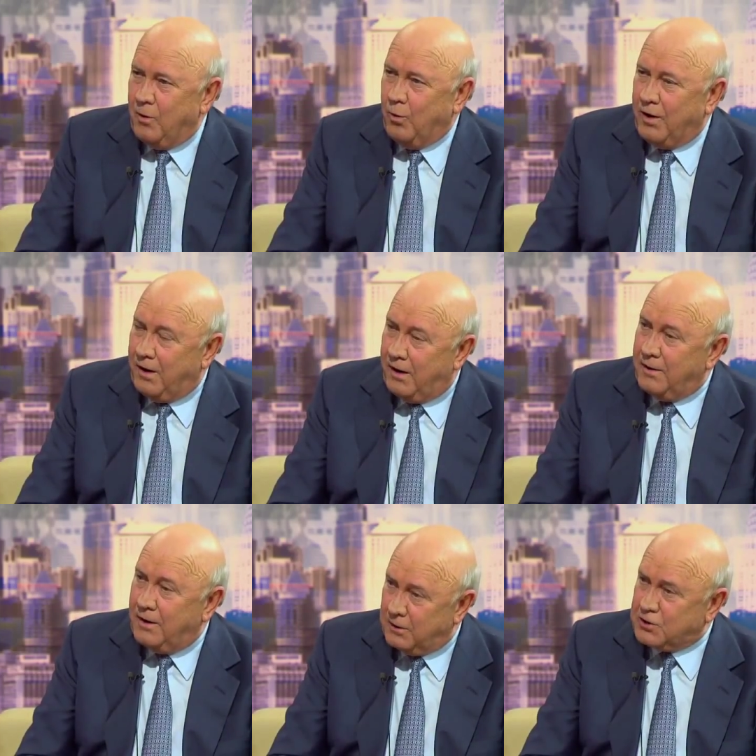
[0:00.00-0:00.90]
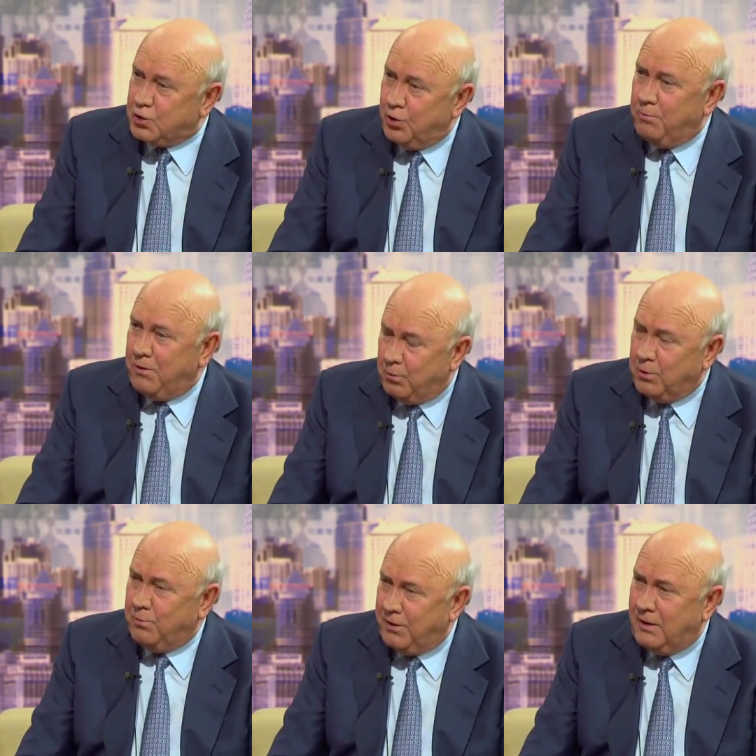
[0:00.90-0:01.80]
when I announced to him he
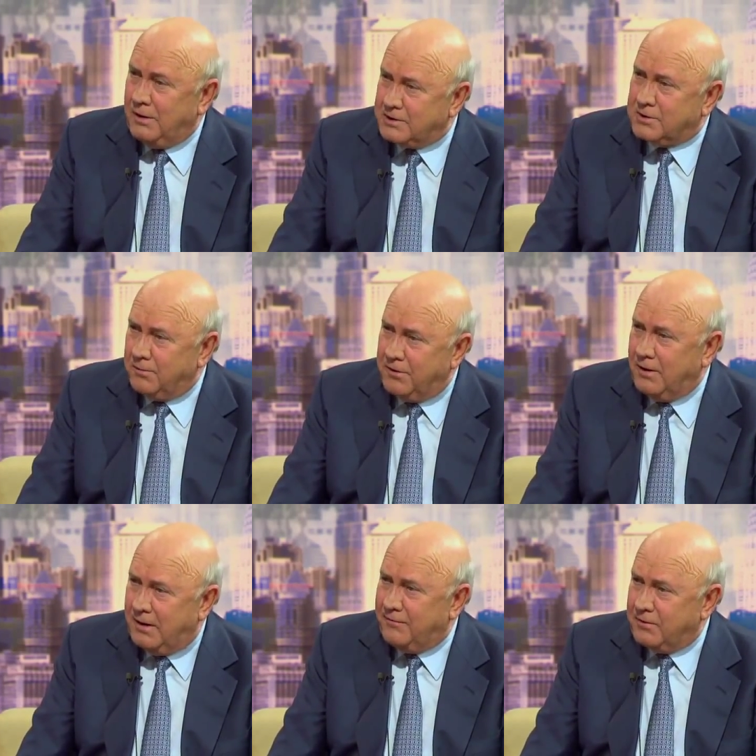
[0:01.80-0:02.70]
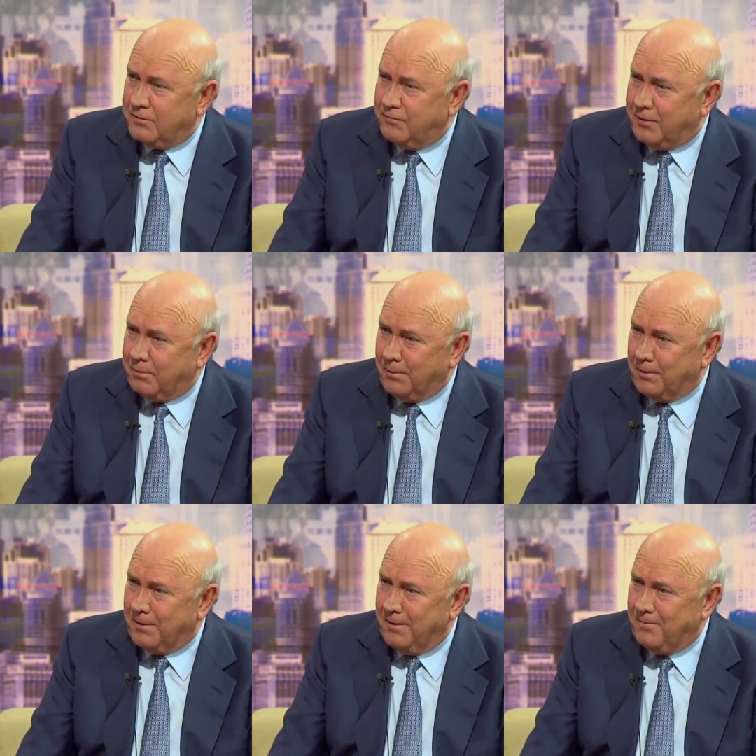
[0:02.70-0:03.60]
would be released on the 11th of
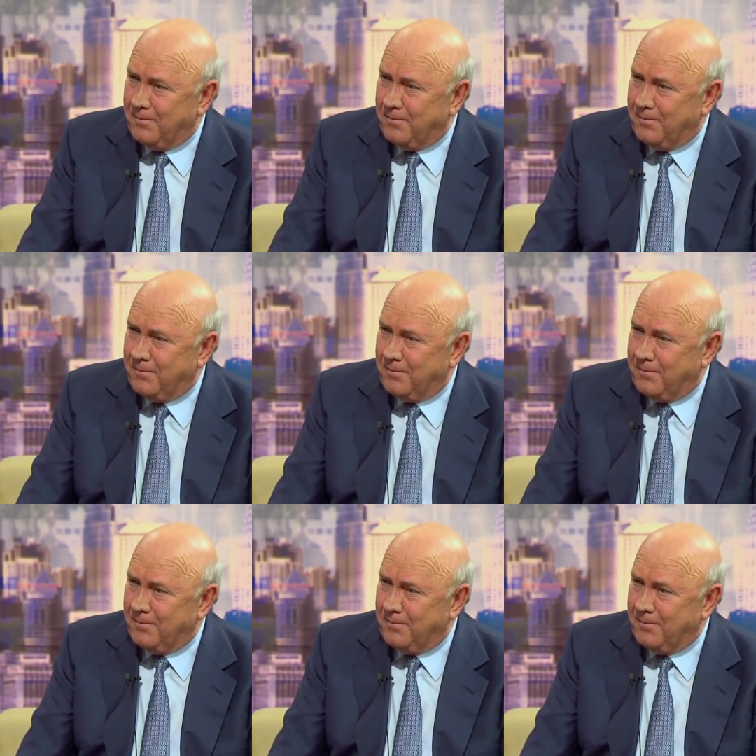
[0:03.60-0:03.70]
February.